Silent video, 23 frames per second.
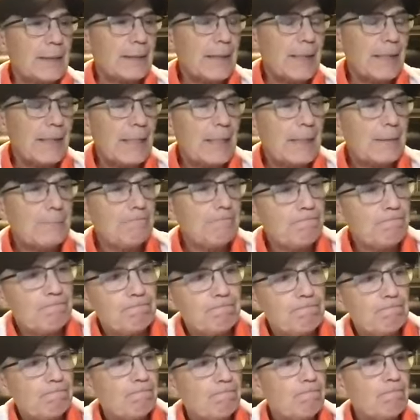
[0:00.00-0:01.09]
um,
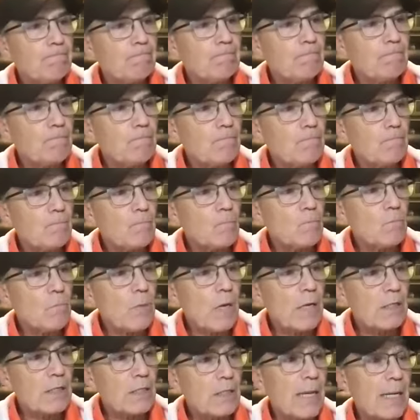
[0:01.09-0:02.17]

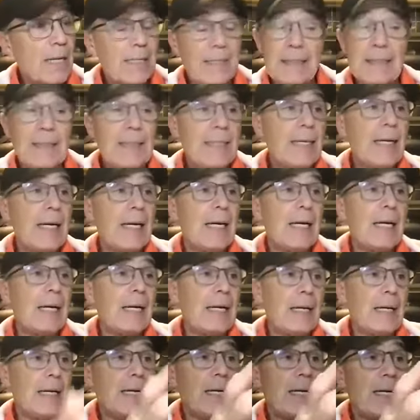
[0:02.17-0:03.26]
it's likely
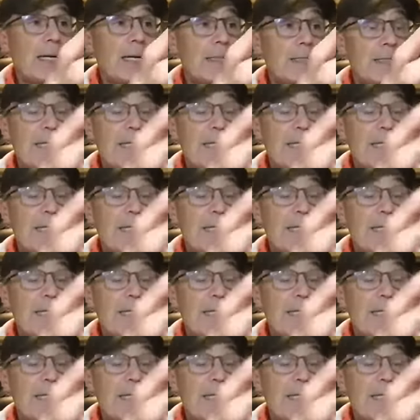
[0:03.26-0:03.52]
a, a